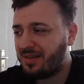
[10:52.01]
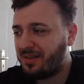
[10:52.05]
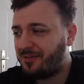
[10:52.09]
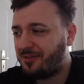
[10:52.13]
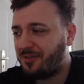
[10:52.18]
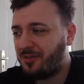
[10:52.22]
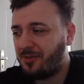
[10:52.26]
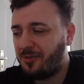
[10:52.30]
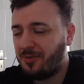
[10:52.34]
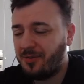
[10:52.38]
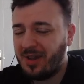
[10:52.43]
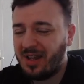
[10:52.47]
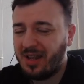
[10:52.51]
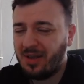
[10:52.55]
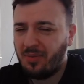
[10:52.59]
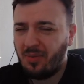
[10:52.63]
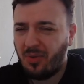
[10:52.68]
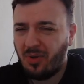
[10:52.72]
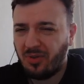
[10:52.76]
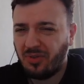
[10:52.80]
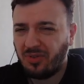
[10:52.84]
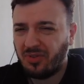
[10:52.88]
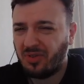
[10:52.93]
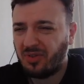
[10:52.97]
if you really
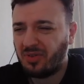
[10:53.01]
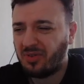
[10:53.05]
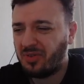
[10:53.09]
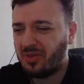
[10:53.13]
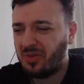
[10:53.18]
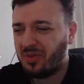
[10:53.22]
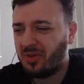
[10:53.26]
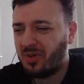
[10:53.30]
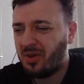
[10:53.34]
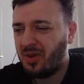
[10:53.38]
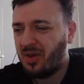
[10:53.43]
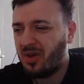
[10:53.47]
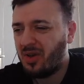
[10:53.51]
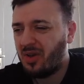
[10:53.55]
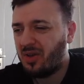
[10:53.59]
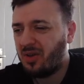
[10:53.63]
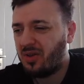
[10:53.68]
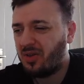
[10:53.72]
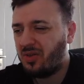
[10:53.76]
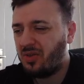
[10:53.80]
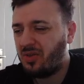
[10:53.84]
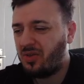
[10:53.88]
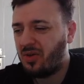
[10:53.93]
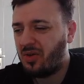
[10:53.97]
want
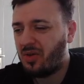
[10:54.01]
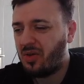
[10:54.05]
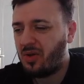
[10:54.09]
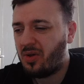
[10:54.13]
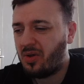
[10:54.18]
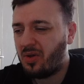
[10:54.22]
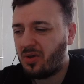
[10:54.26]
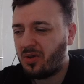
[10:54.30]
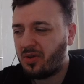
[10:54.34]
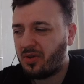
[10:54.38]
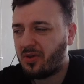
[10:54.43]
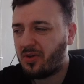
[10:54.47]
the